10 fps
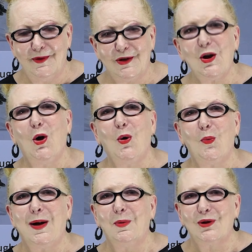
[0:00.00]
So
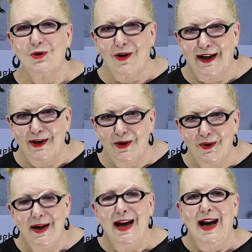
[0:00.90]
we will train
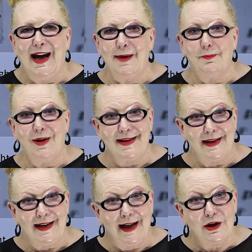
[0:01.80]
you in
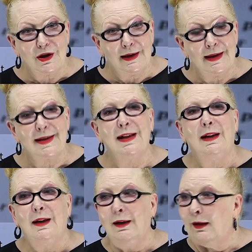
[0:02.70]
presentations,
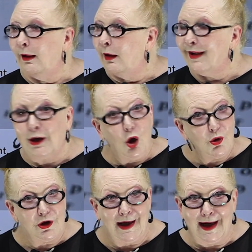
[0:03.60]

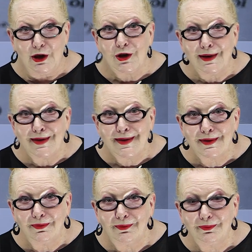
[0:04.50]

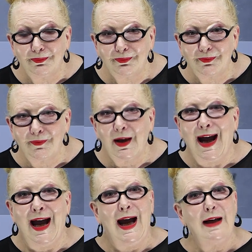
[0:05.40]
negotiations,
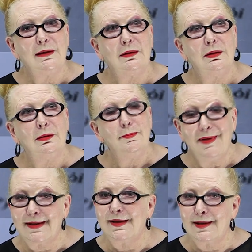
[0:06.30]
and
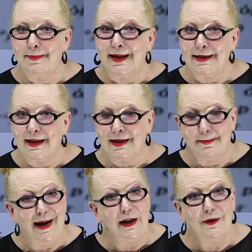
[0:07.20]
business meetings.
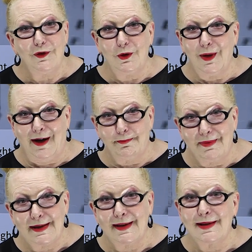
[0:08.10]
Many of you have
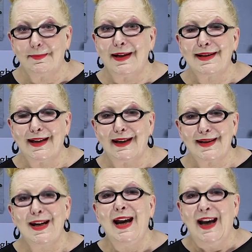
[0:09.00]
business
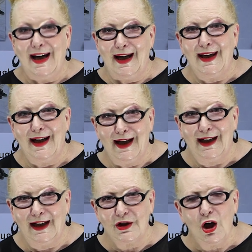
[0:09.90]
meetings in
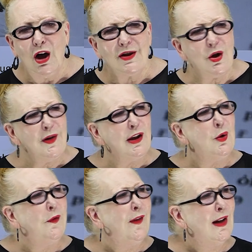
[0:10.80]
English, so that
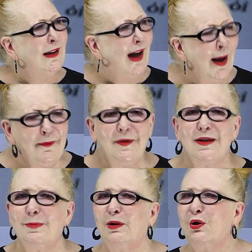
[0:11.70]
you feel
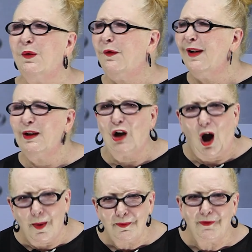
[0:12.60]
comfortable, you feel
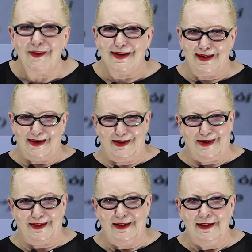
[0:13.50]
confident,